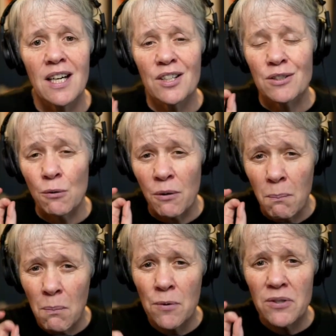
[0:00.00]
So the
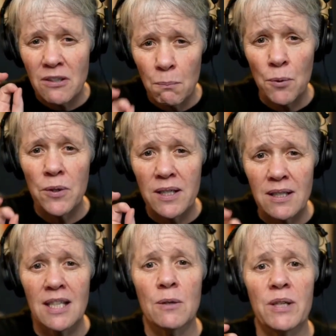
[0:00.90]
most important
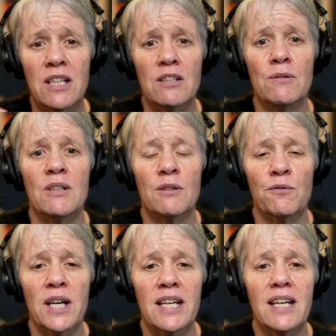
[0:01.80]
thing we can do on
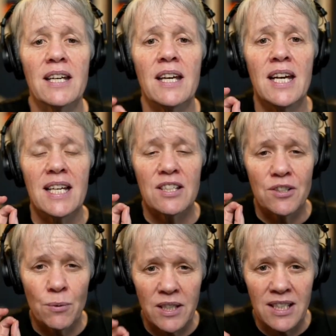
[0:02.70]
Friday is
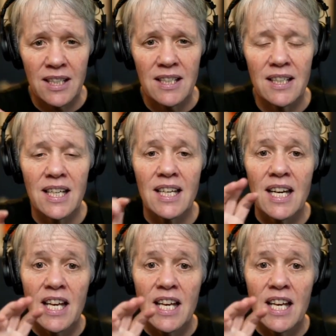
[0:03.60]
to articulate